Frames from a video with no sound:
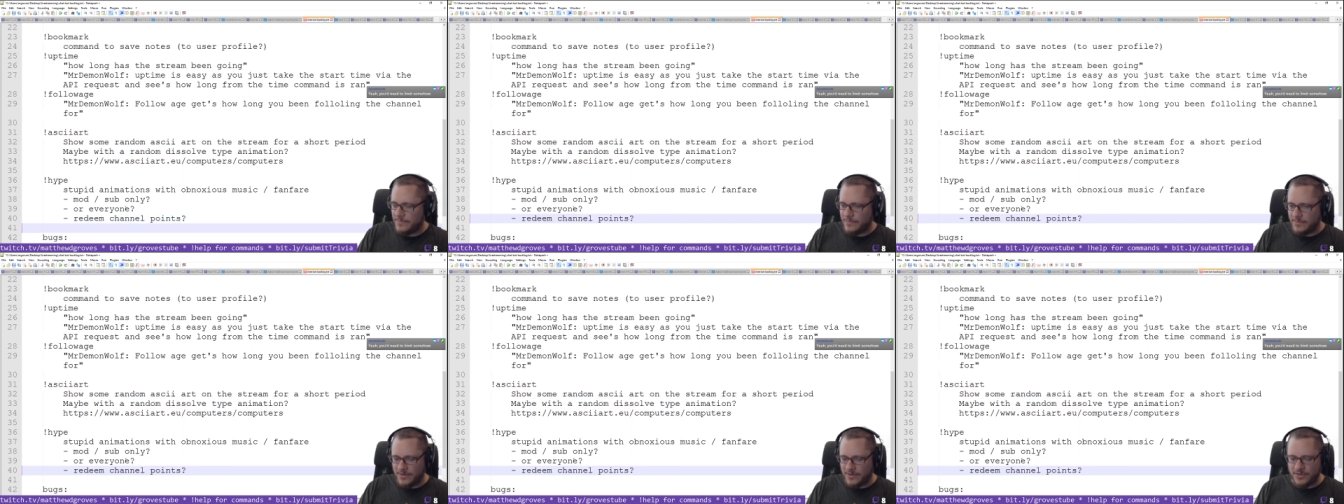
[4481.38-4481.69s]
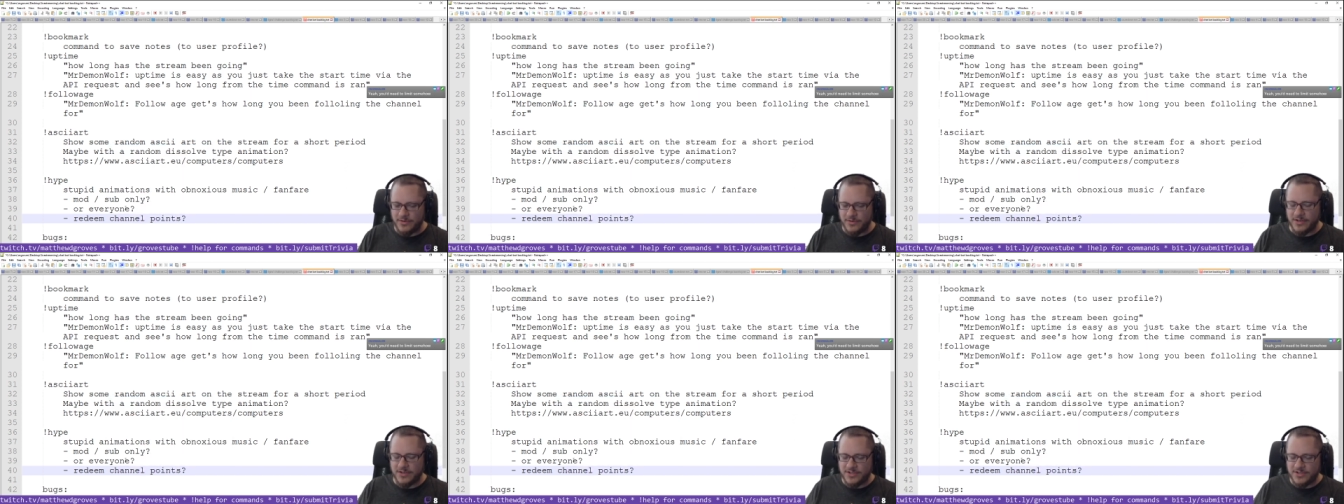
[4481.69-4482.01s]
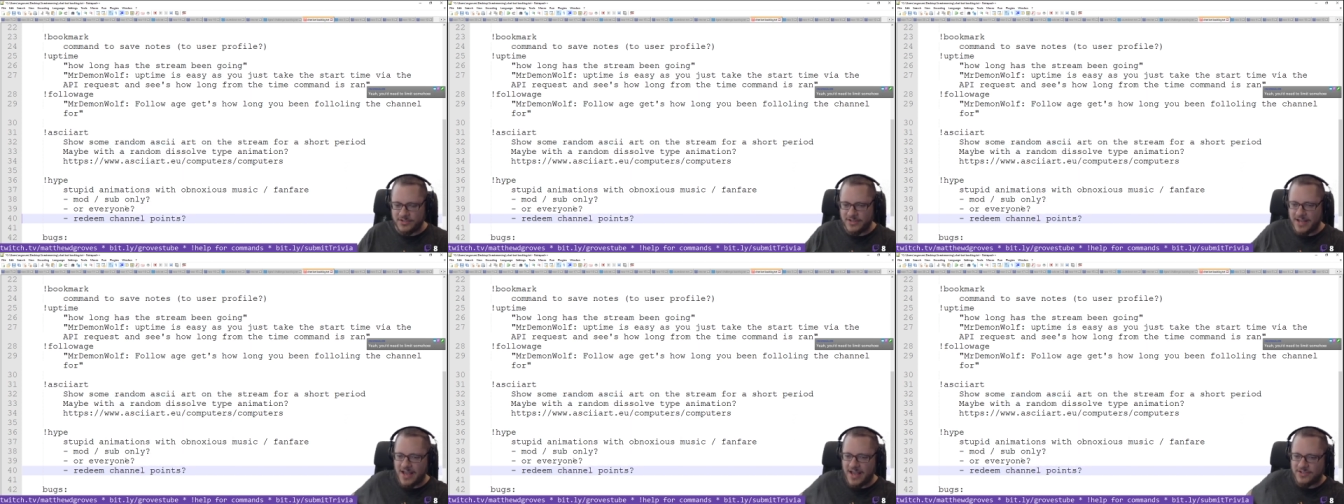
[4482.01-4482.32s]
You can
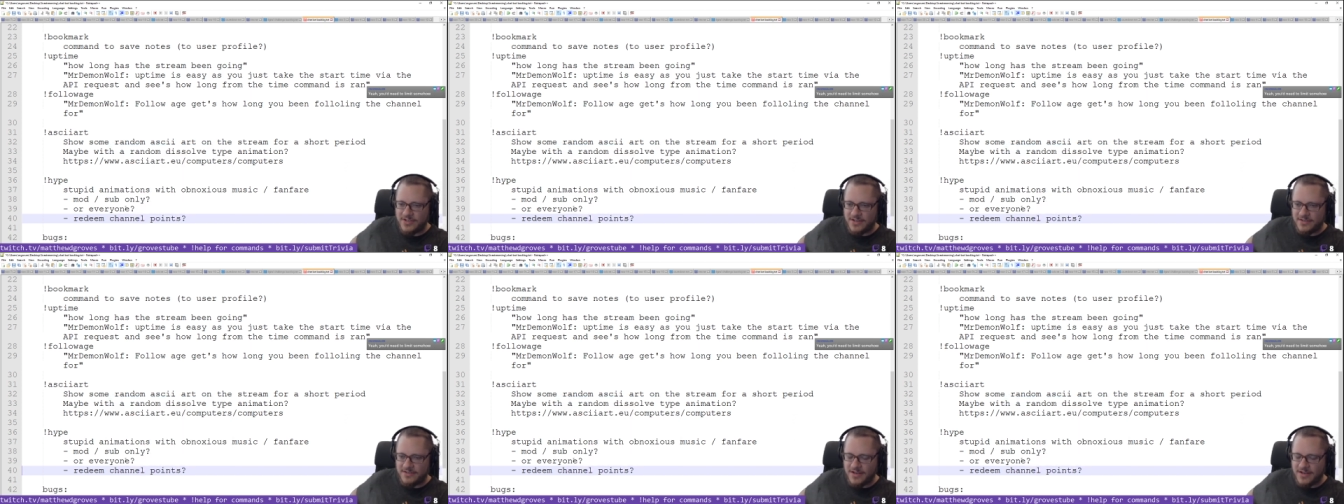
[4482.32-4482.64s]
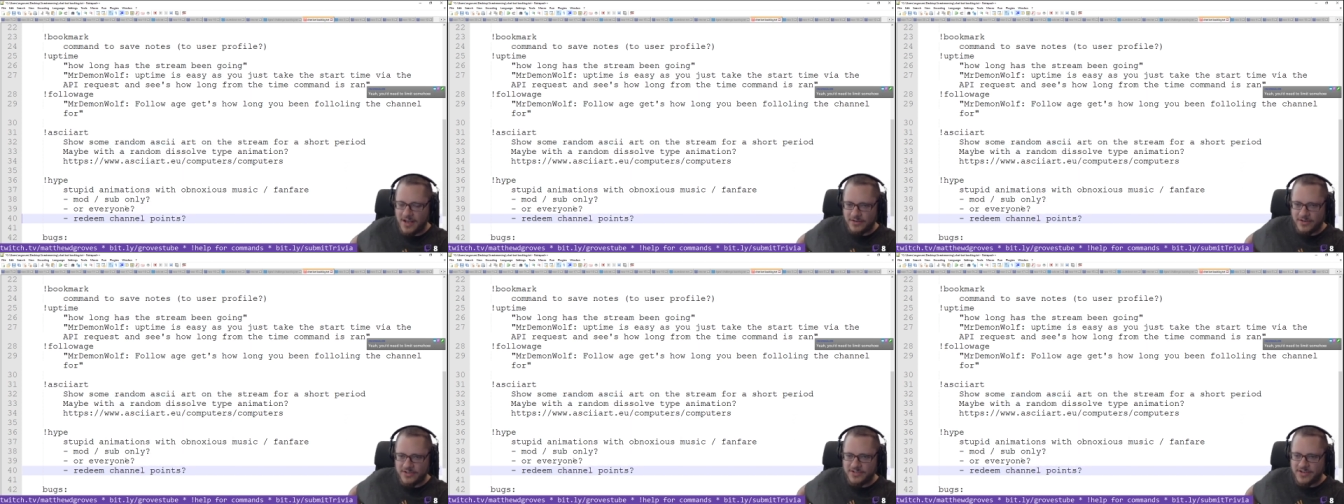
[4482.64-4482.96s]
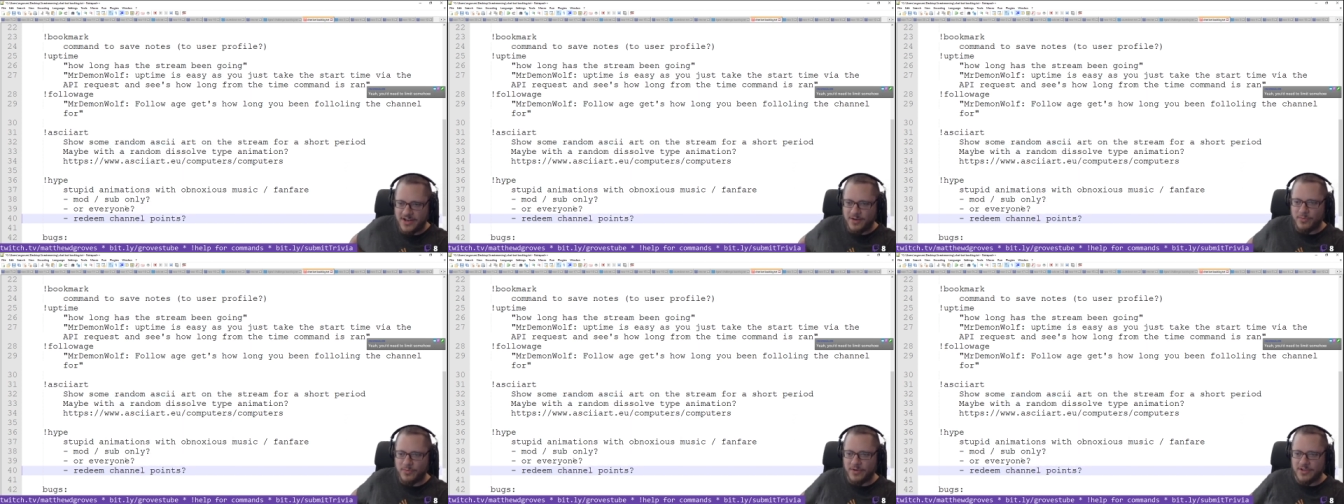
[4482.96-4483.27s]
just cash in 100
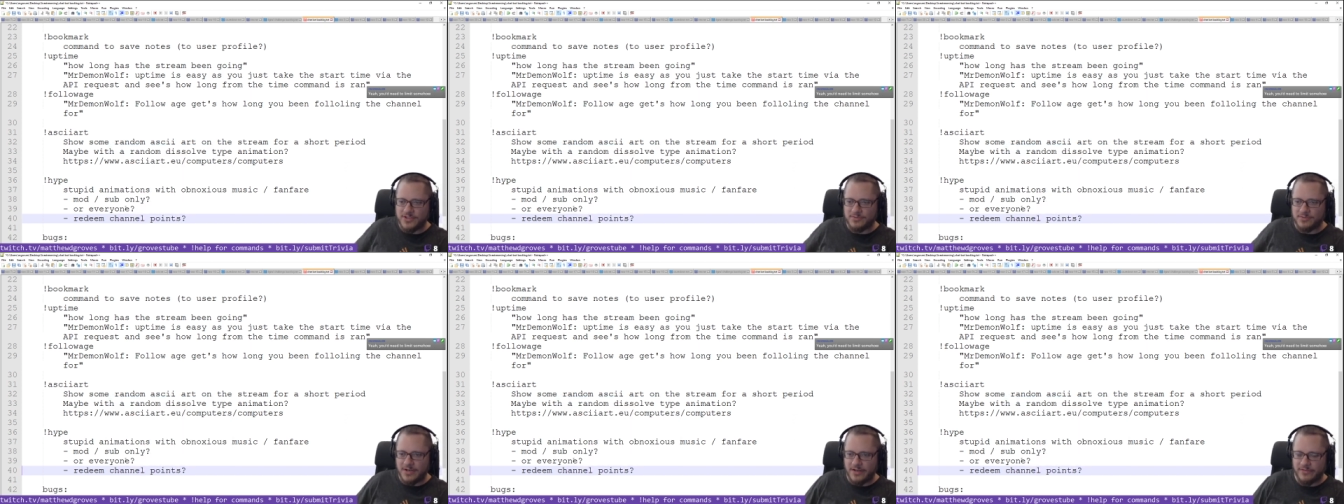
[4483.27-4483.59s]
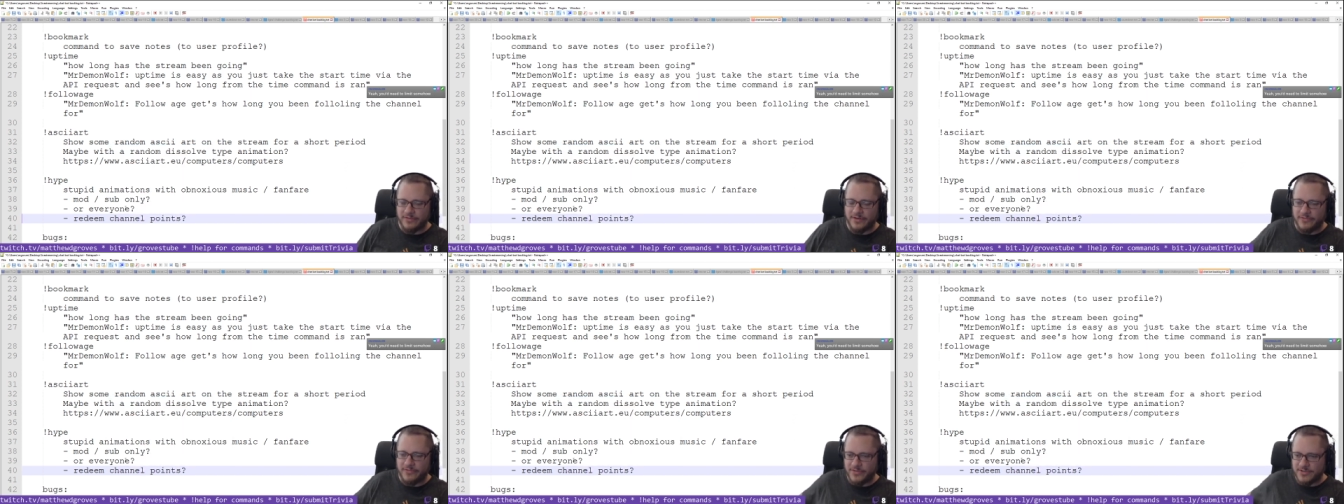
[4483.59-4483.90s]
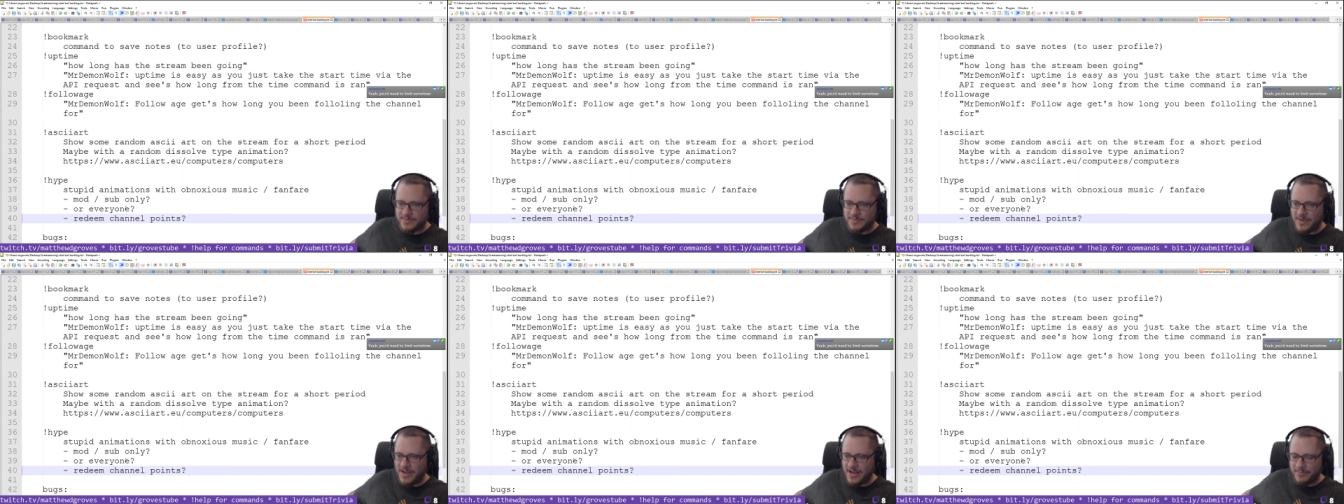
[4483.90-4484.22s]
channel points or whatever for
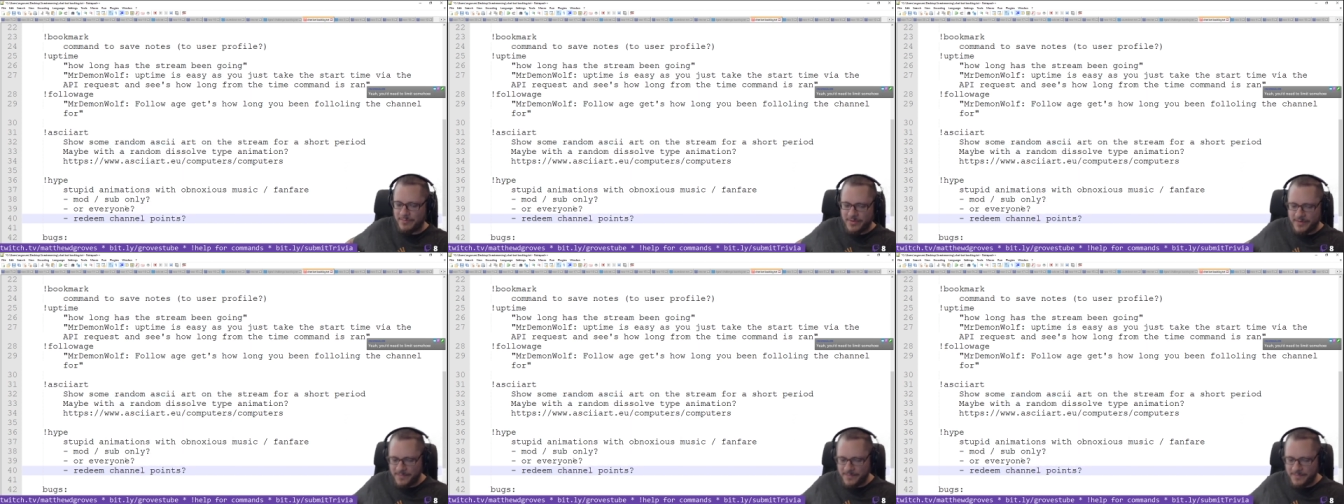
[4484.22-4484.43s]
some hype.